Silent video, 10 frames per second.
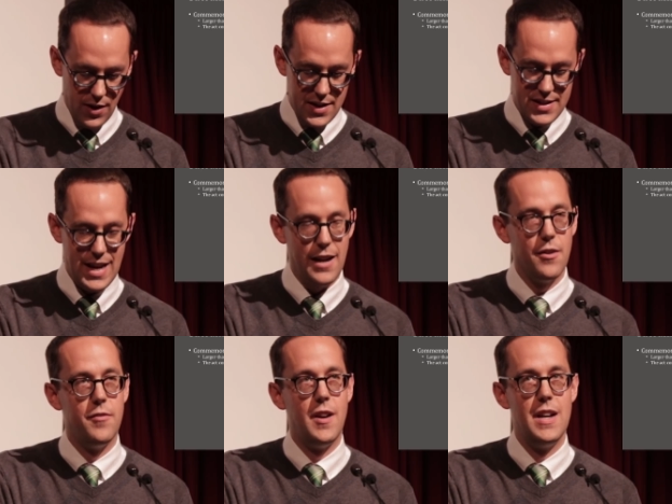to Christ's
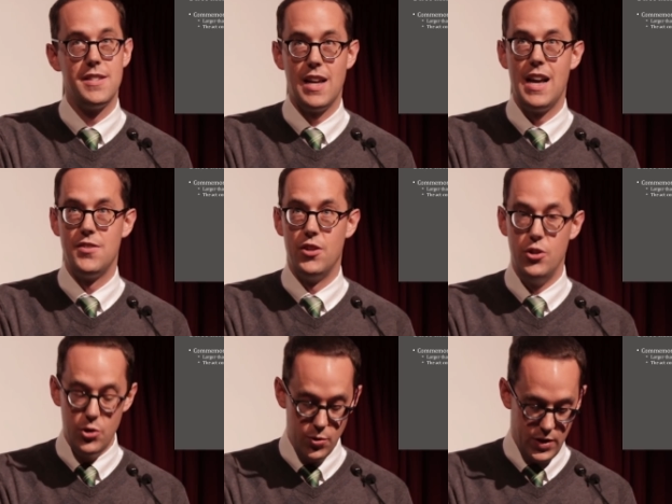sacrifice as
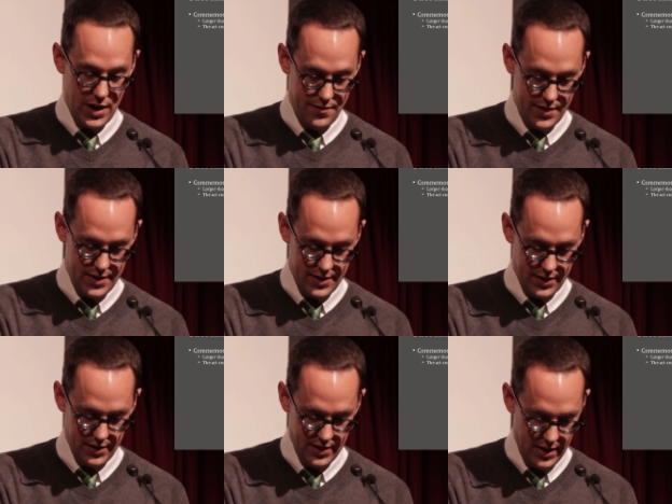a new
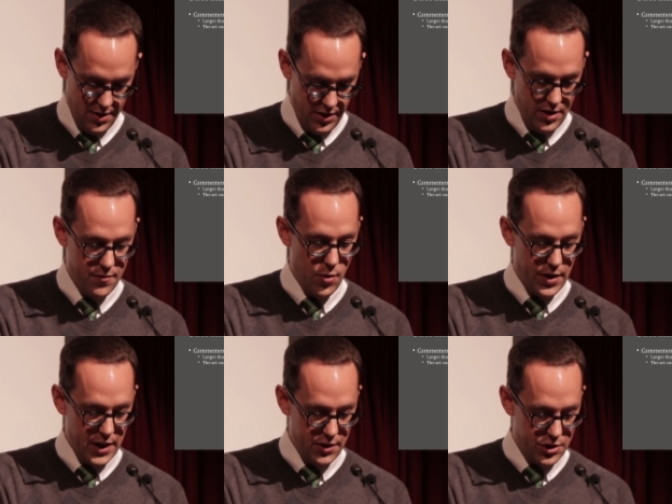covenant,
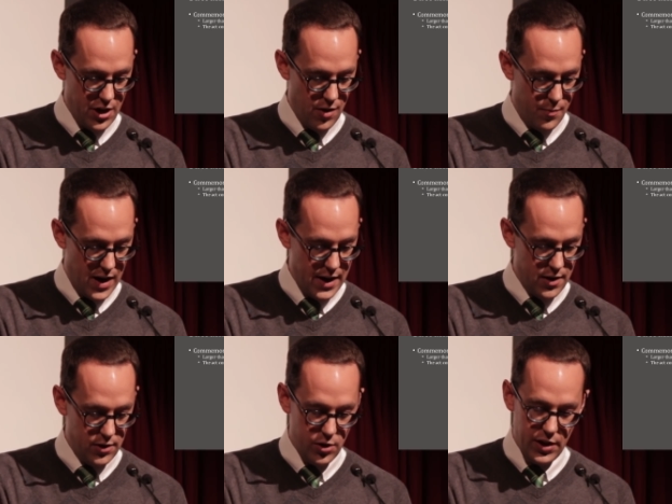evoking
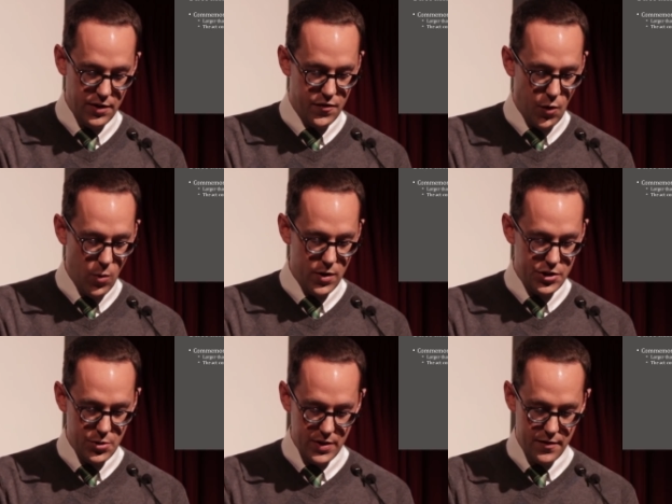Jeremiah looking
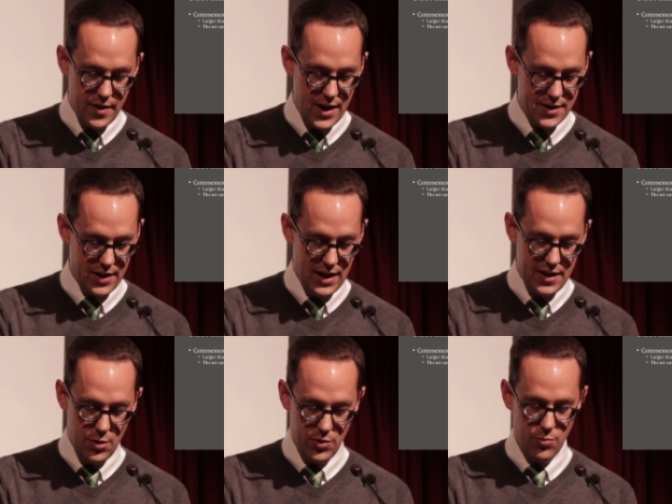forward to an event
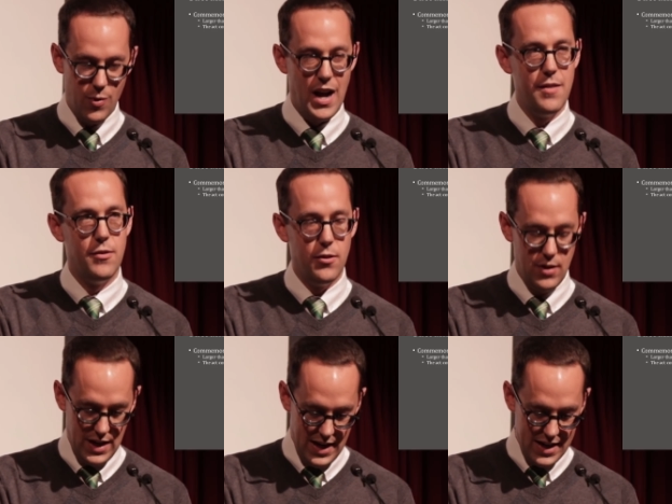that would
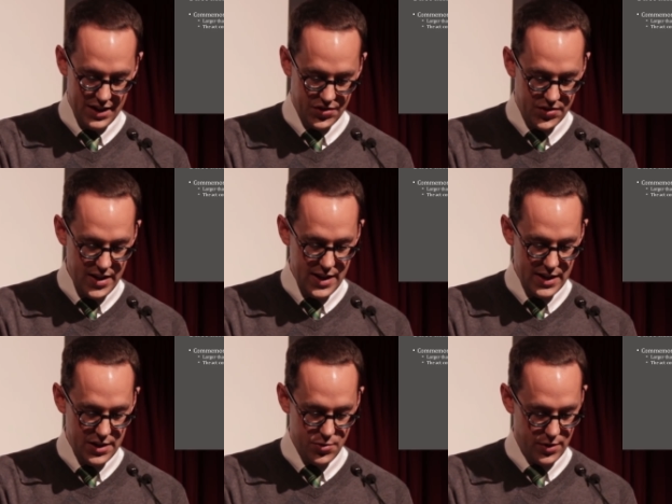rival and
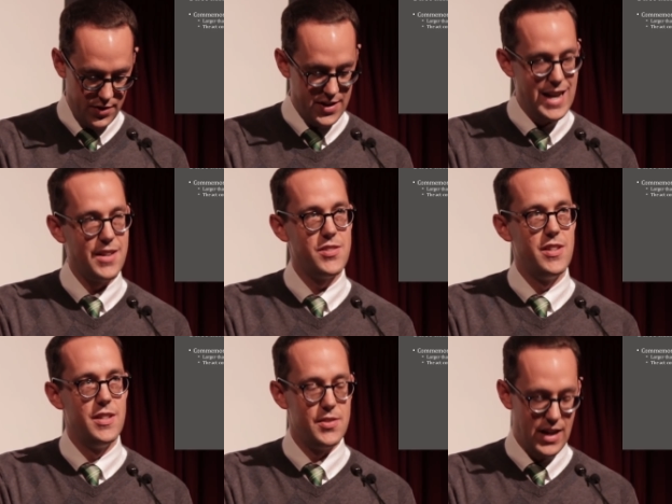exceed Israel's
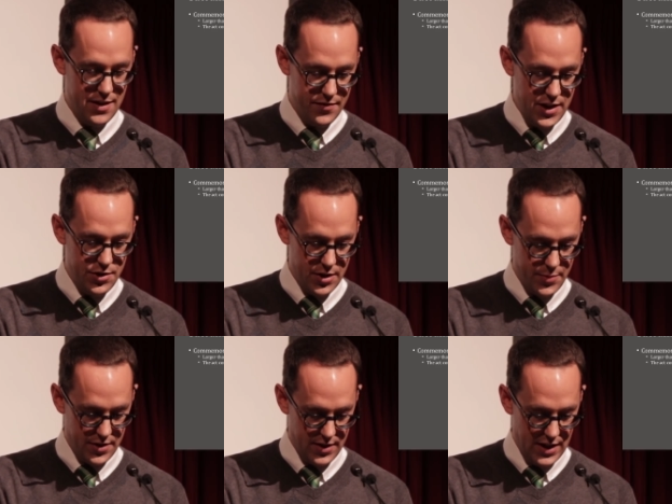exodus out of
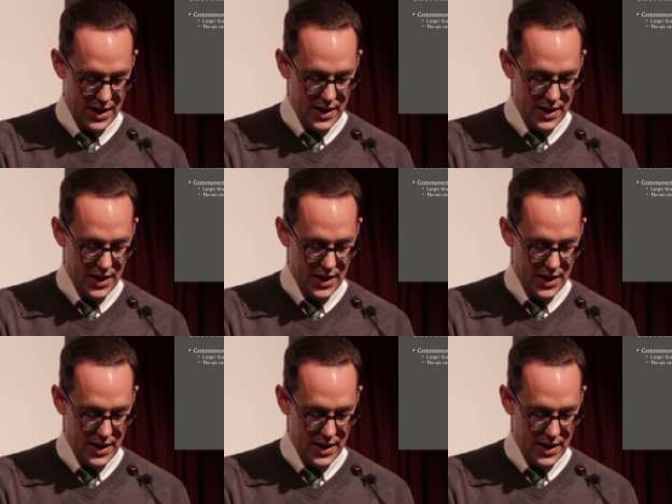Egypt.